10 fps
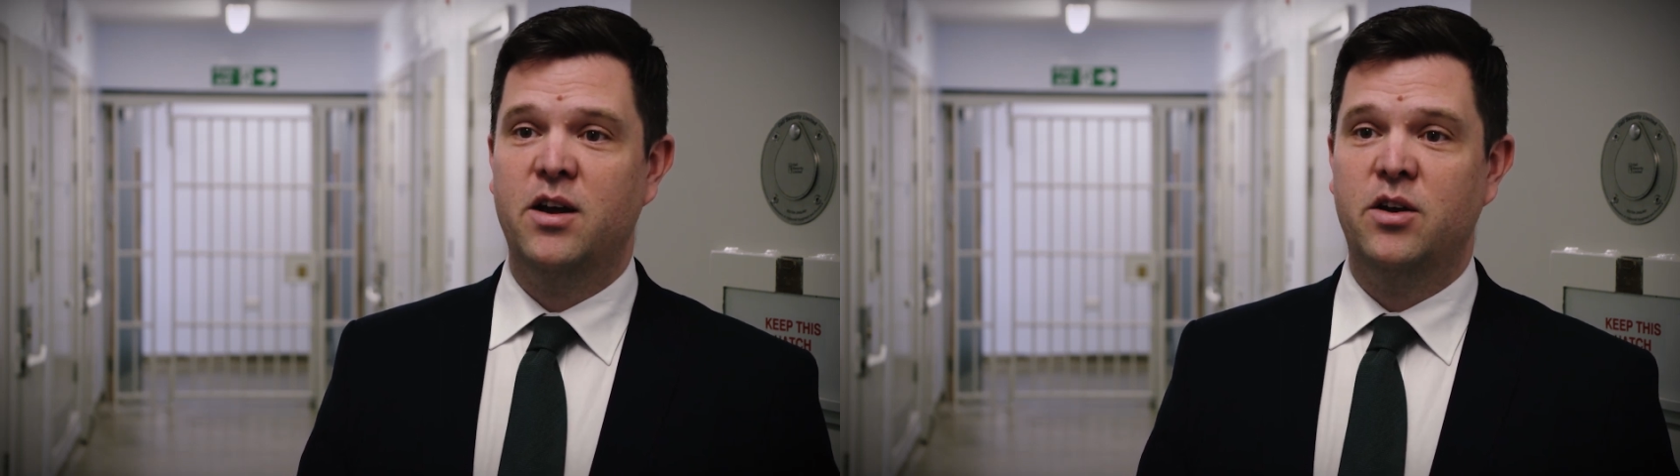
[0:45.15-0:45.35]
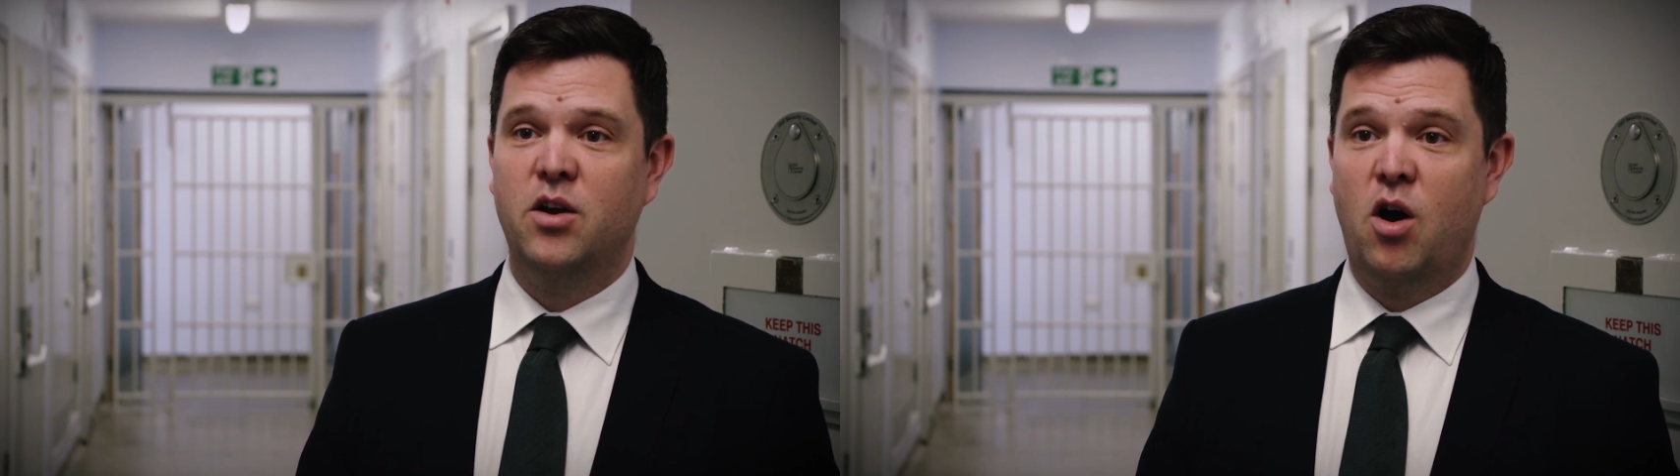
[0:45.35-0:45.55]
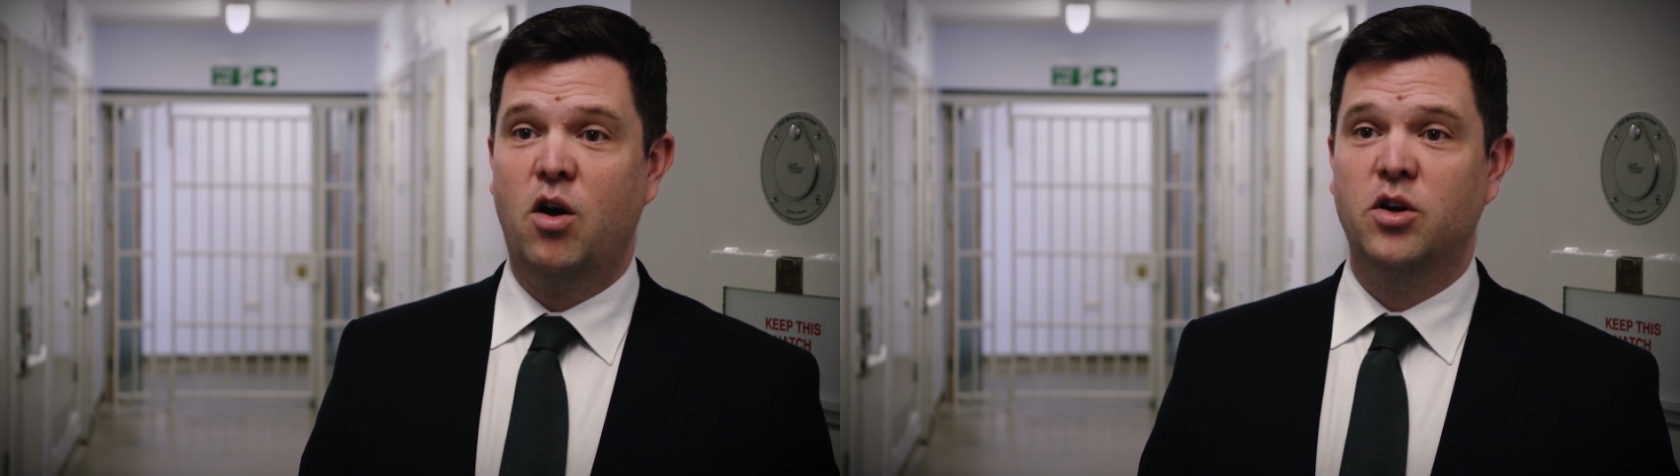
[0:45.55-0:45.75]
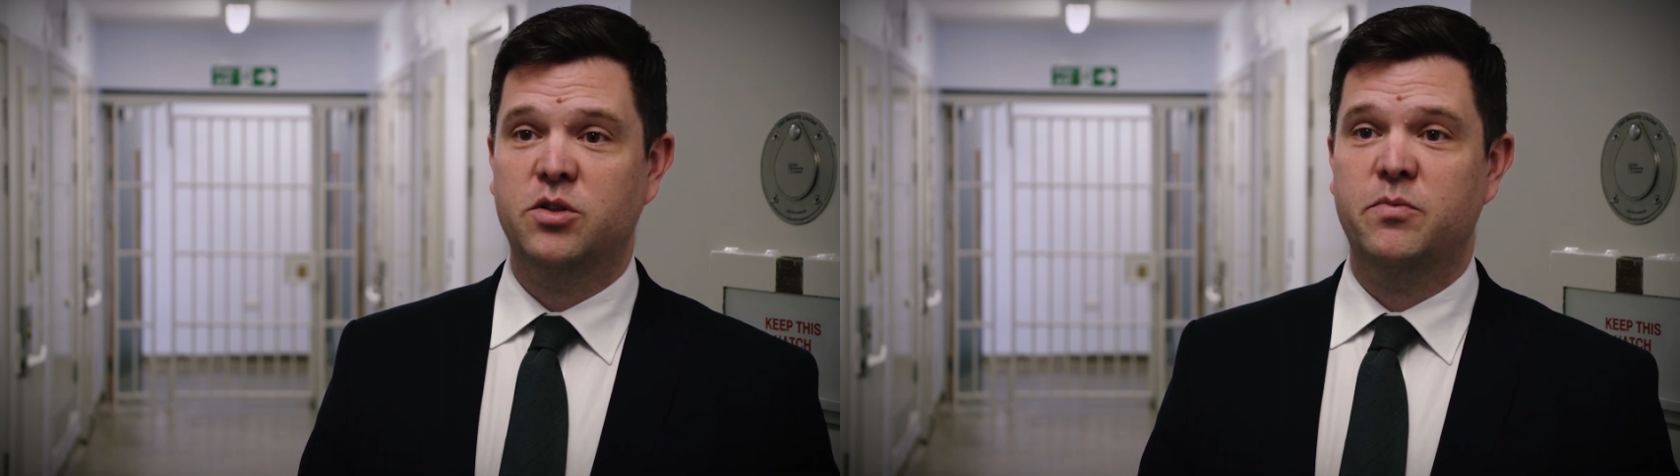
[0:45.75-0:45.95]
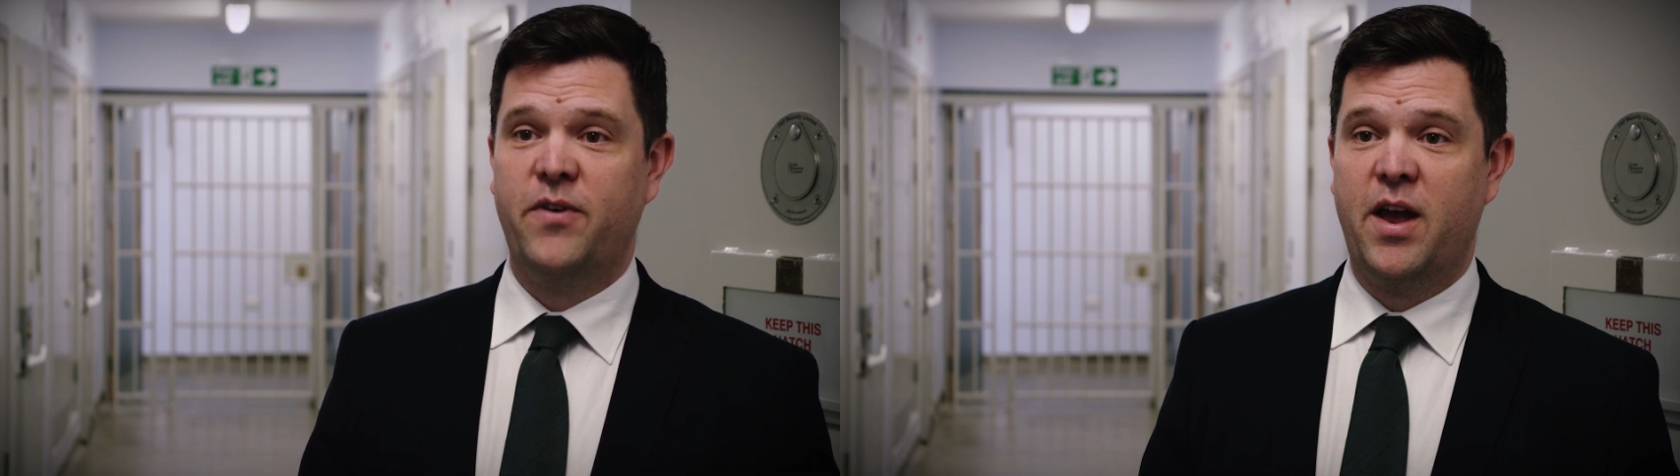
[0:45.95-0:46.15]
and
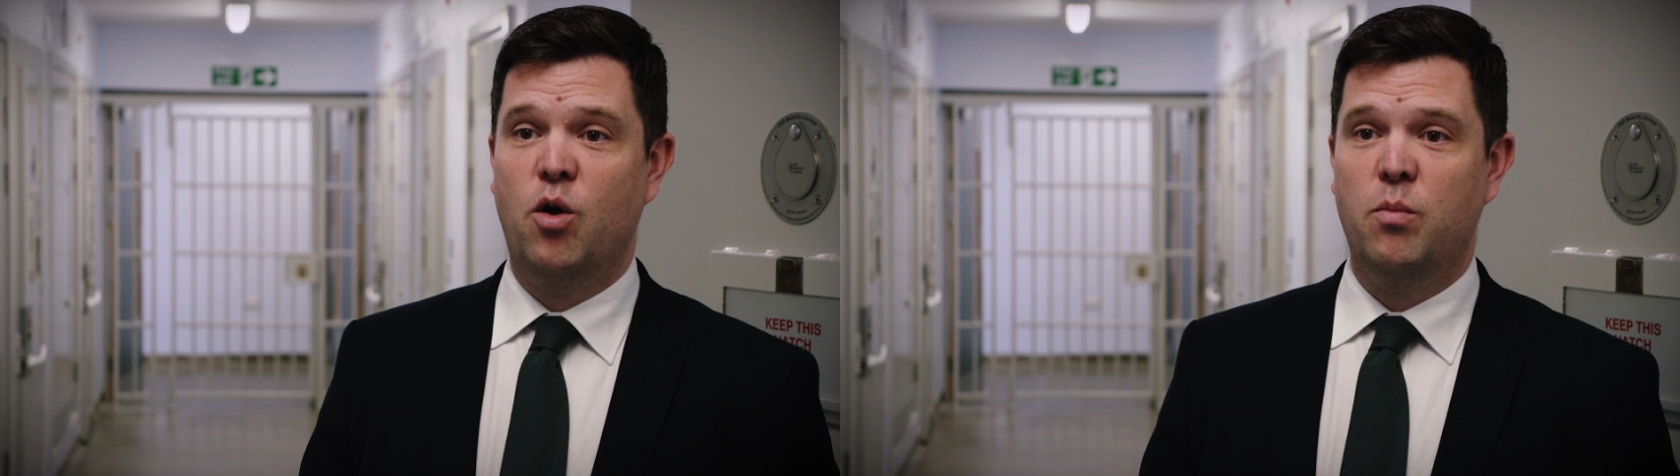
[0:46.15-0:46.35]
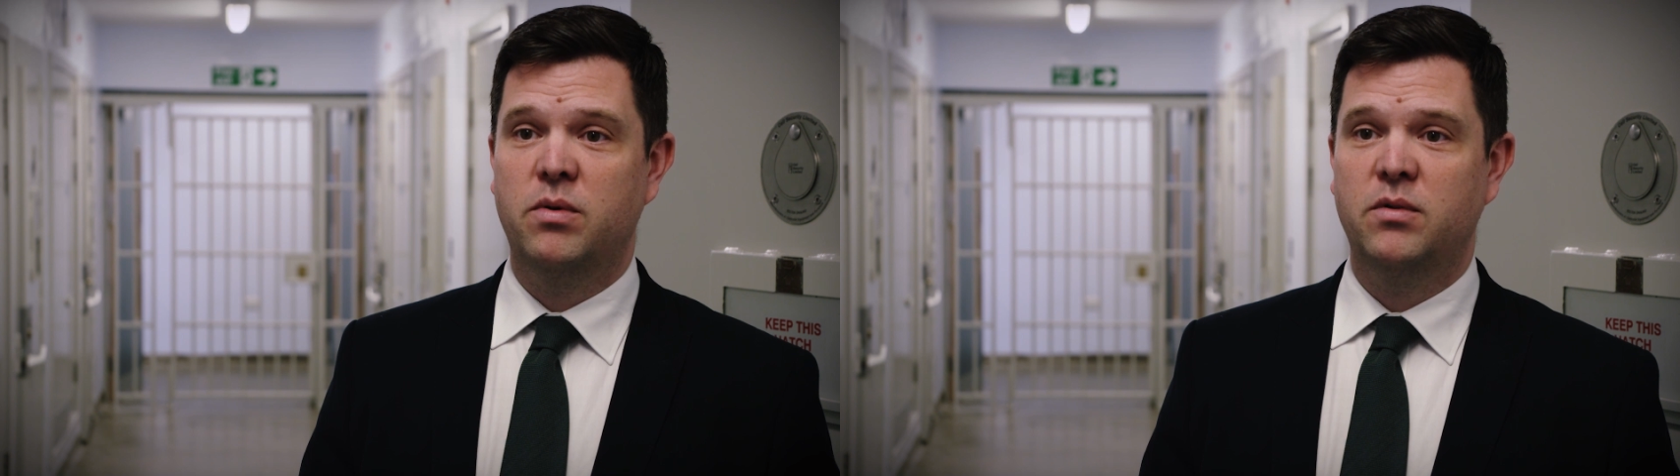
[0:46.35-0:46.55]
ask for help,